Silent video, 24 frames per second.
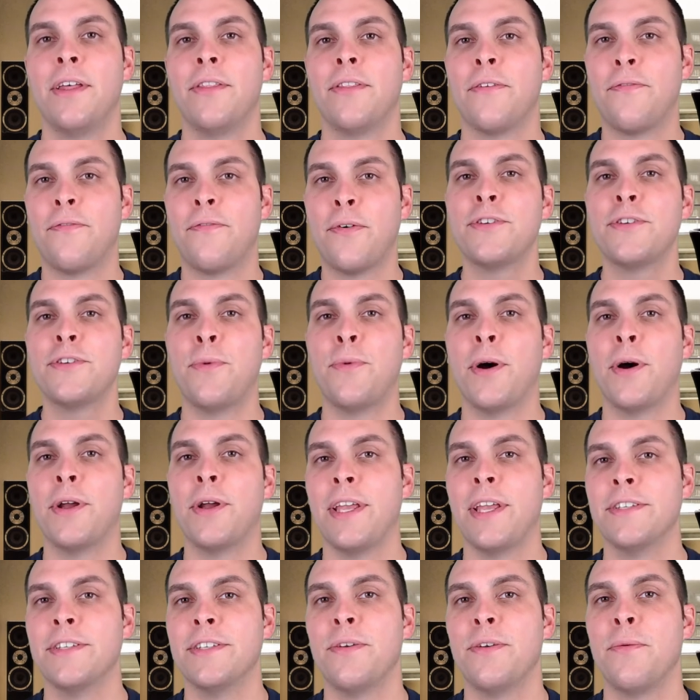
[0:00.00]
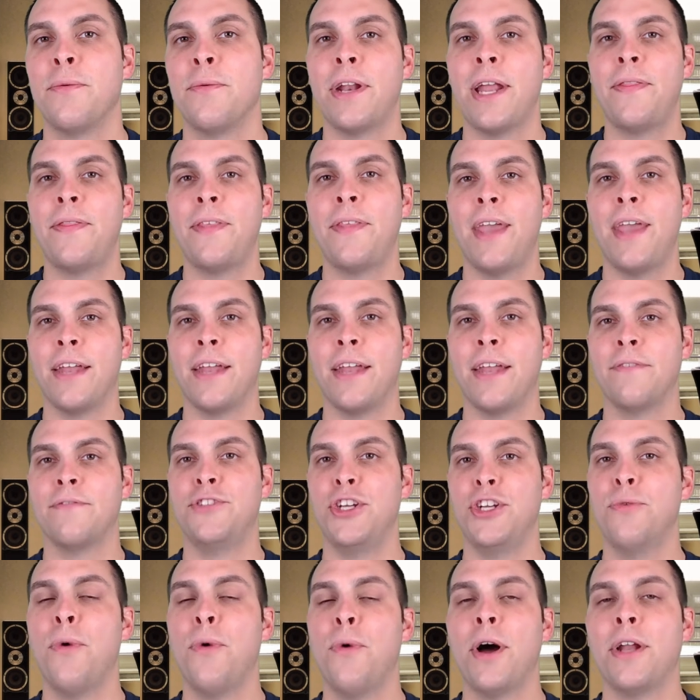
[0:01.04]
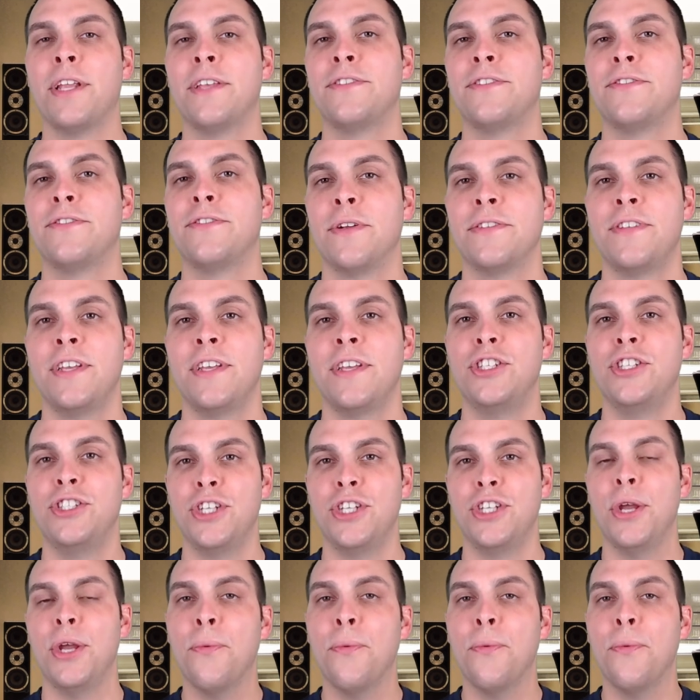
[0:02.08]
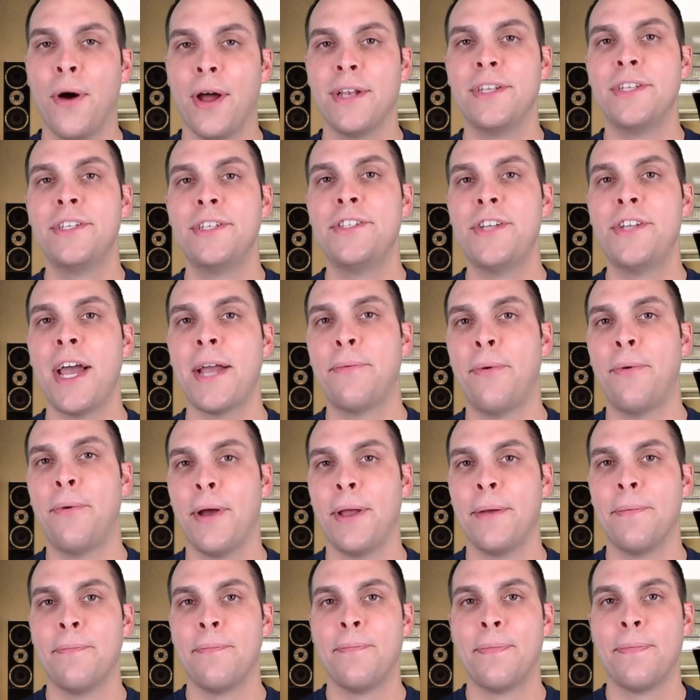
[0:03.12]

The first one is the one at the end of G1. It's known as the G1 checkpoint.